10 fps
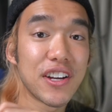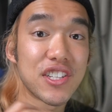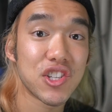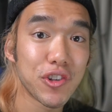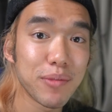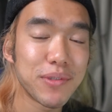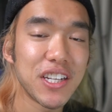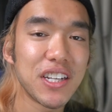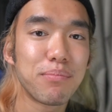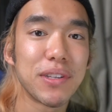is
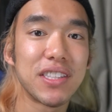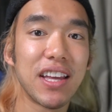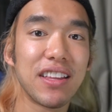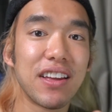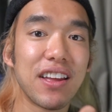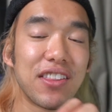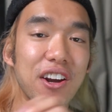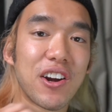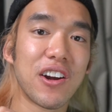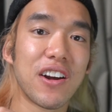scripting, but then
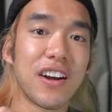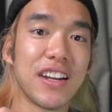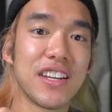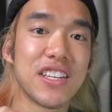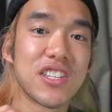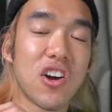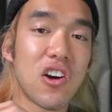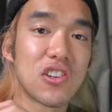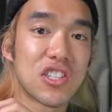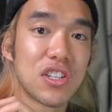there is
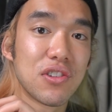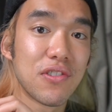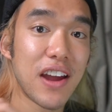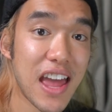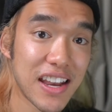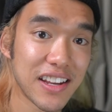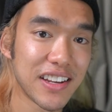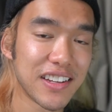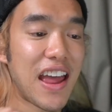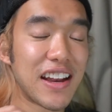also
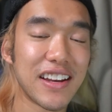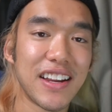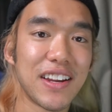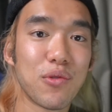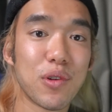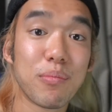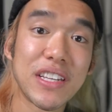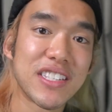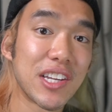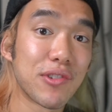editing. Editing would be
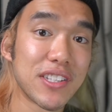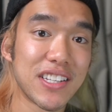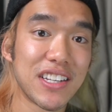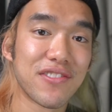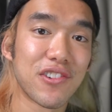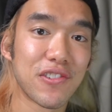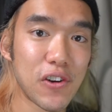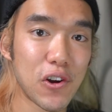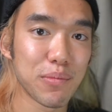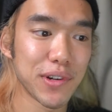sequencing for a
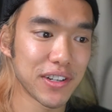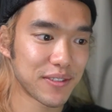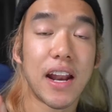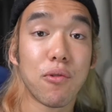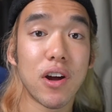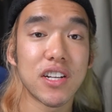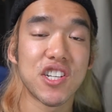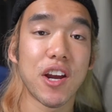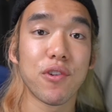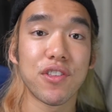photo book. And I want to
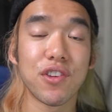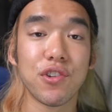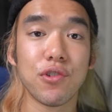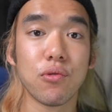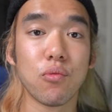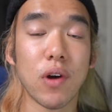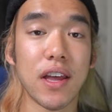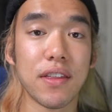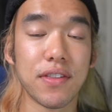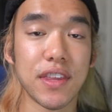share with you
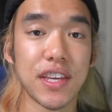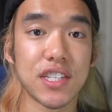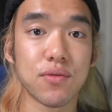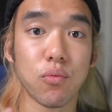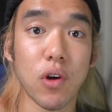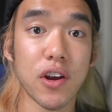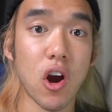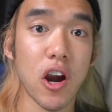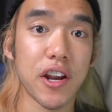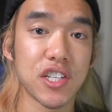what this one
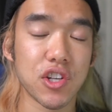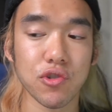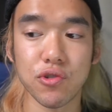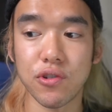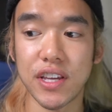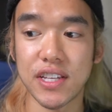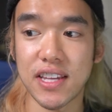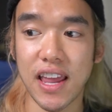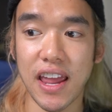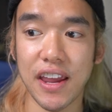artist who
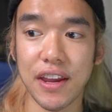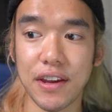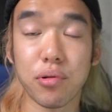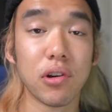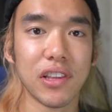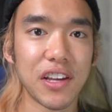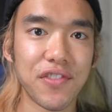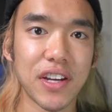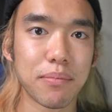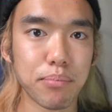is a
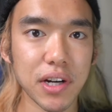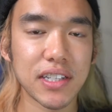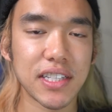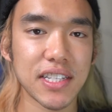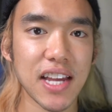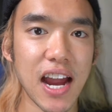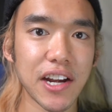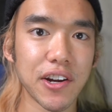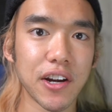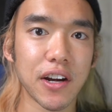prolific book
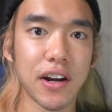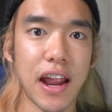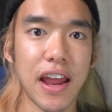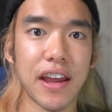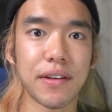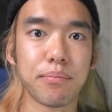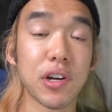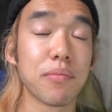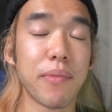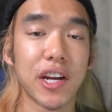designer and
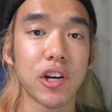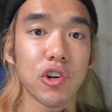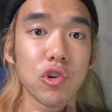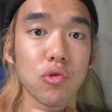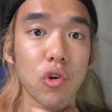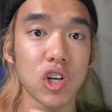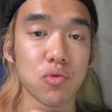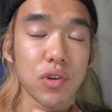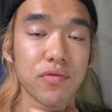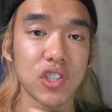bookmaker who
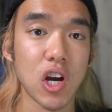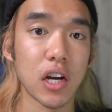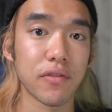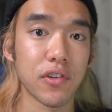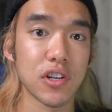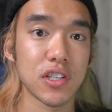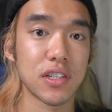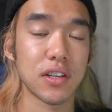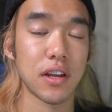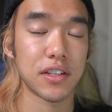works with
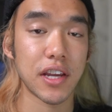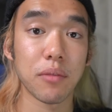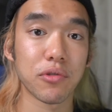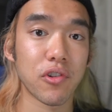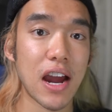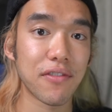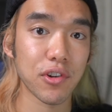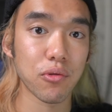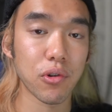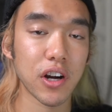photographers to help craft
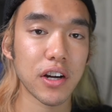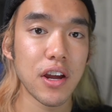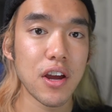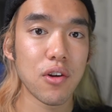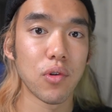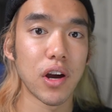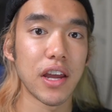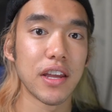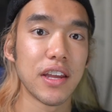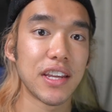their work,
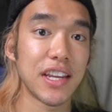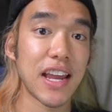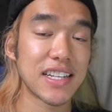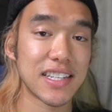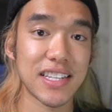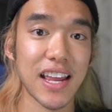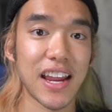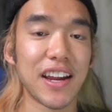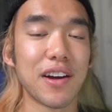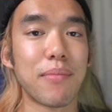what he has to
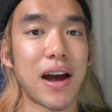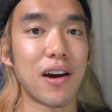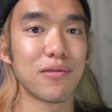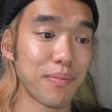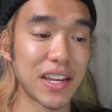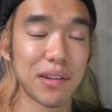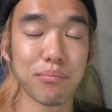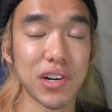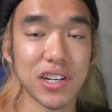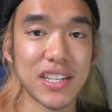say about making
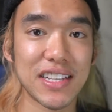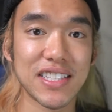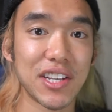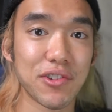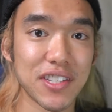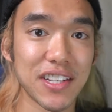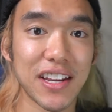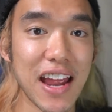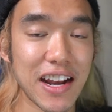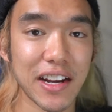books and sequencing
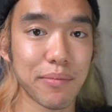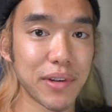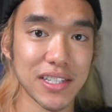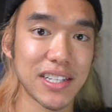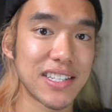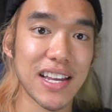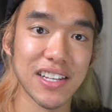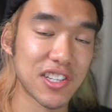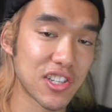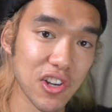and editing, because he said
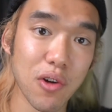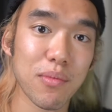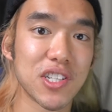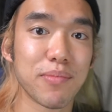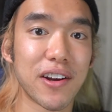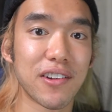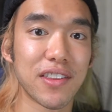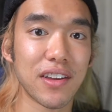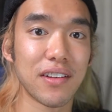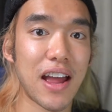it's so much better
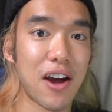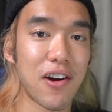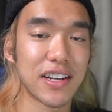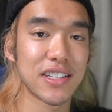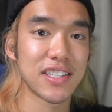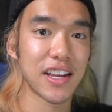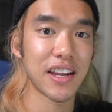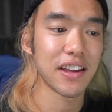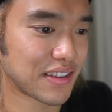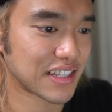than how I could say
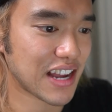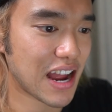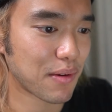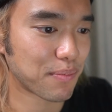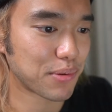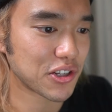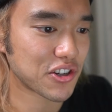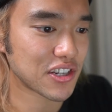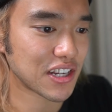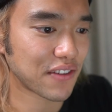it. This guy, I'm a
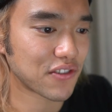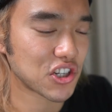butcher his name for